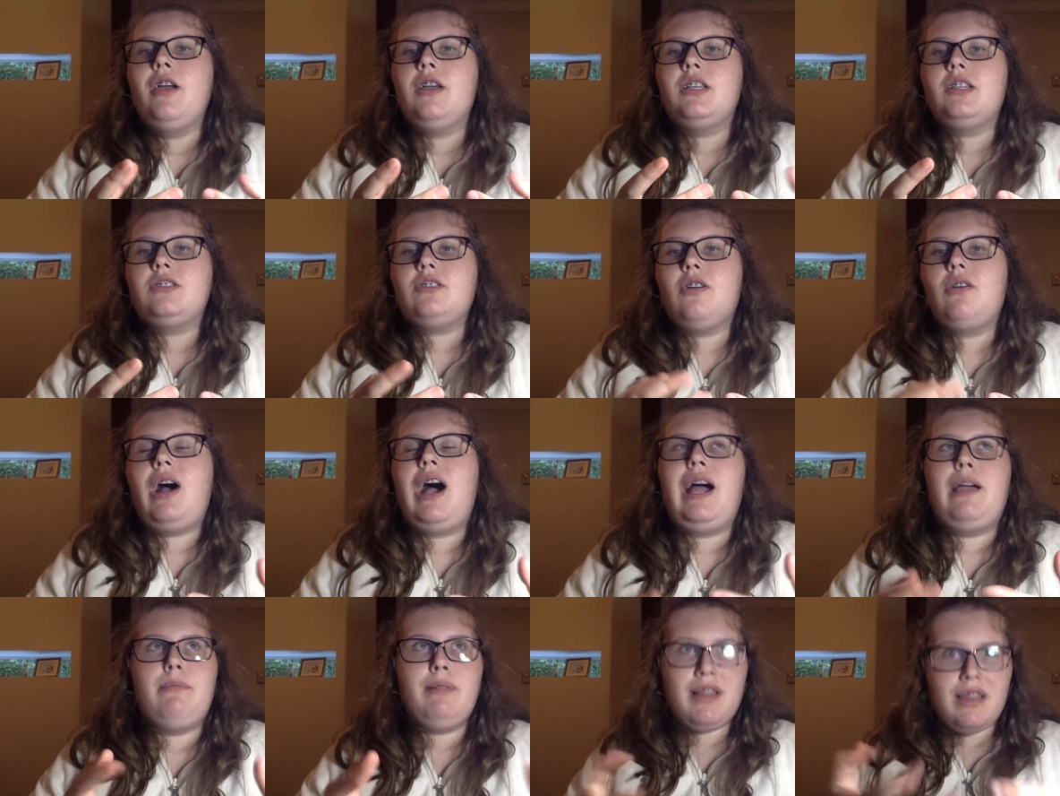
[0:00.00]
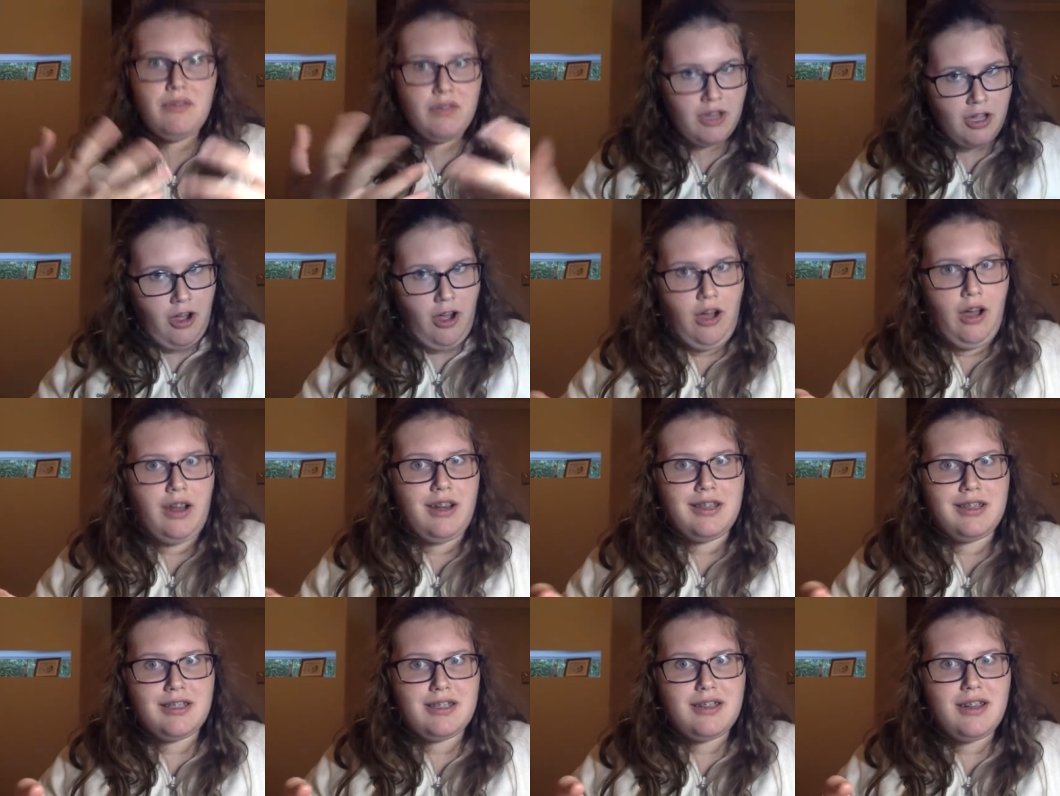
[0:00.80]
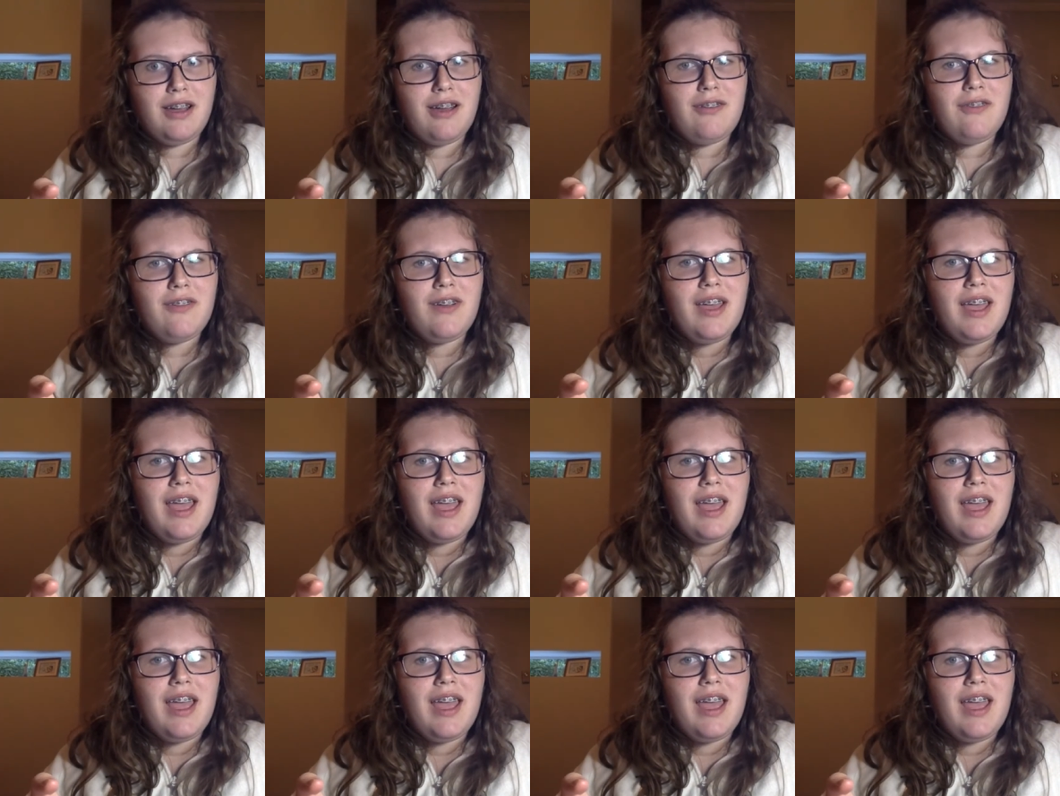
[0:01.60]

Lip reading: So I believe in God and stuff,